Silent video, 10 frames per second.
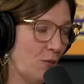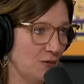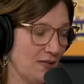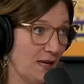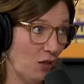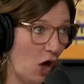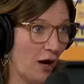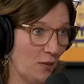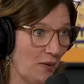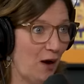I won't say a
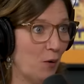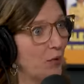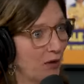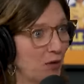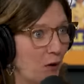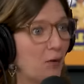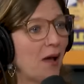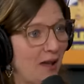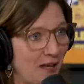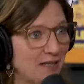lot about, but
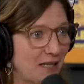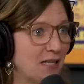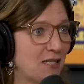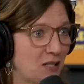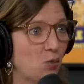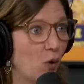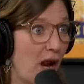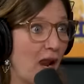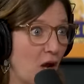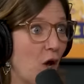it's
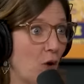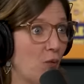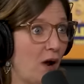what I know,